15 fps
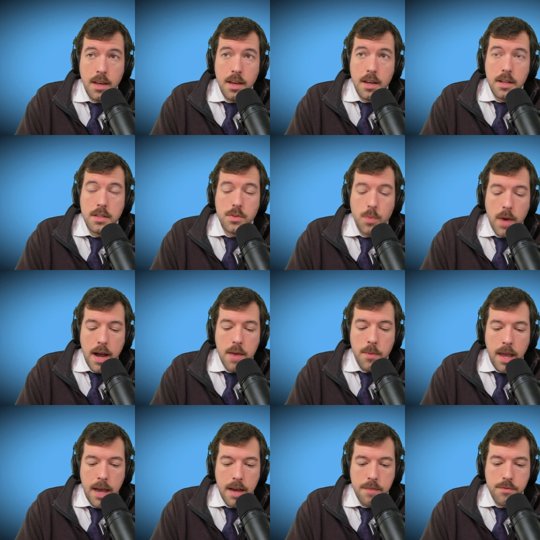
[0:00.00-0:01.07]
It's why we
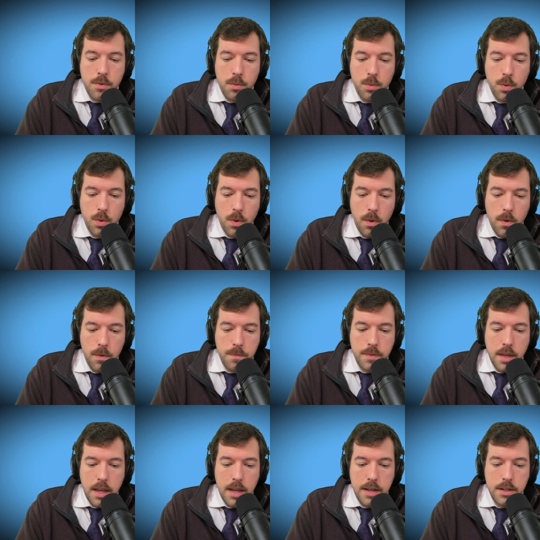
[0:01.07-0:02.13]
have the rule
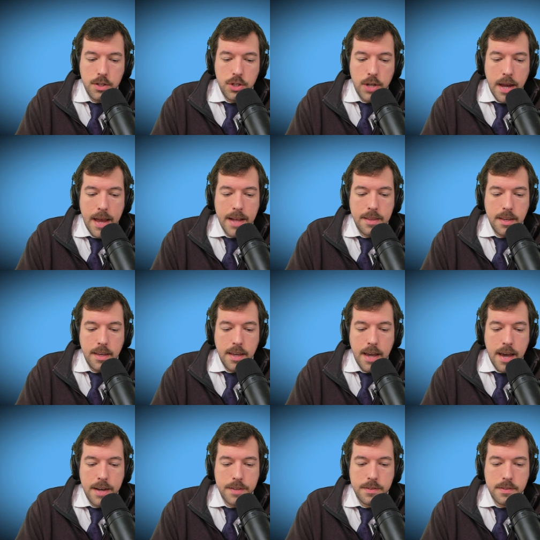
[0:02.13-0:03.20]
in chat that you got
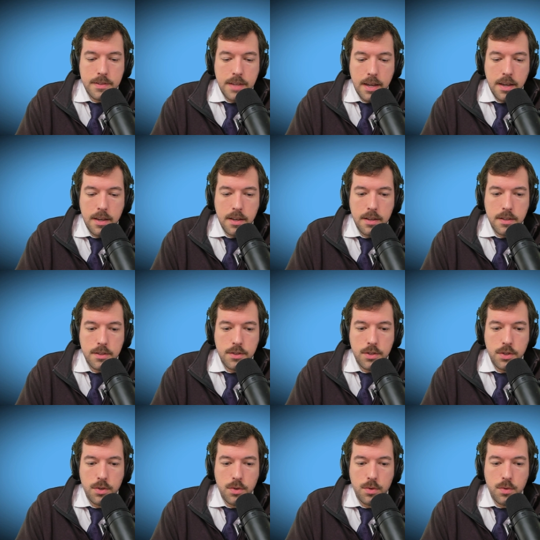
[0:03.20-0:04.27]
to stick
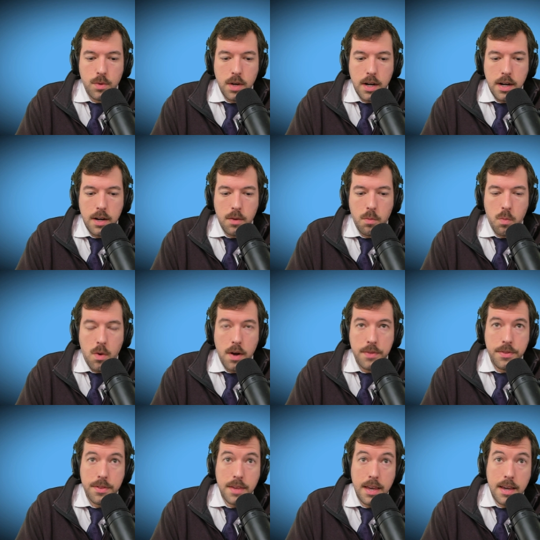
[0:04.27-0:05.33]
to one
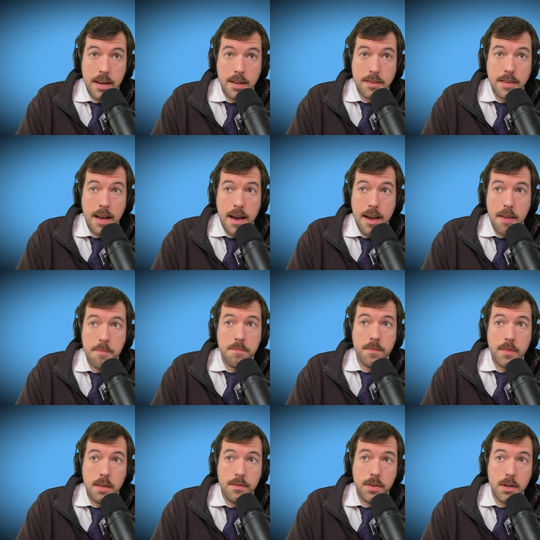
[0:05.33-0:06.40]
thing at a time
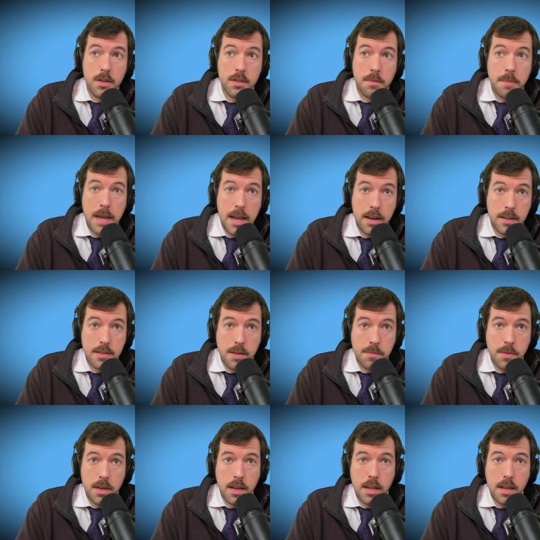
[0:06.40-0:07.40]
if you're debating something,